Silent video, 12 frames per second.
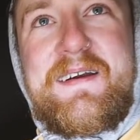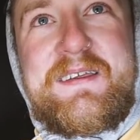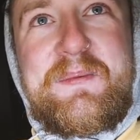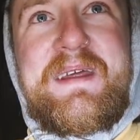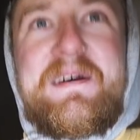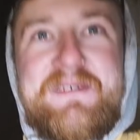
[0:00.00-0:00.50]

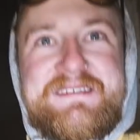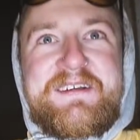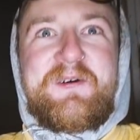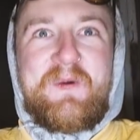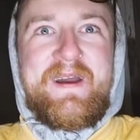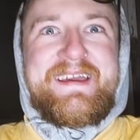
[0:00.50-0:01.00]
You mean every
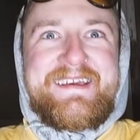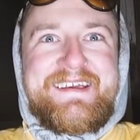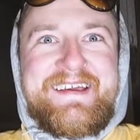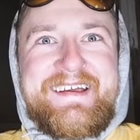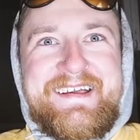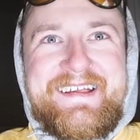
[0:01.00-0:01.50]
2 weeks?
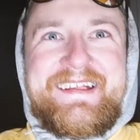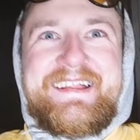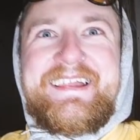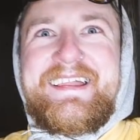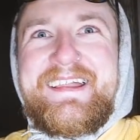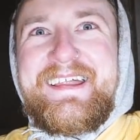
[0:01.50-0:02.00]
Every 2
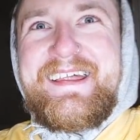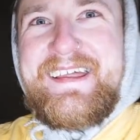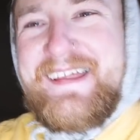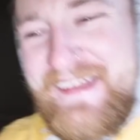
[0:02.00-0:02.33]
weeks.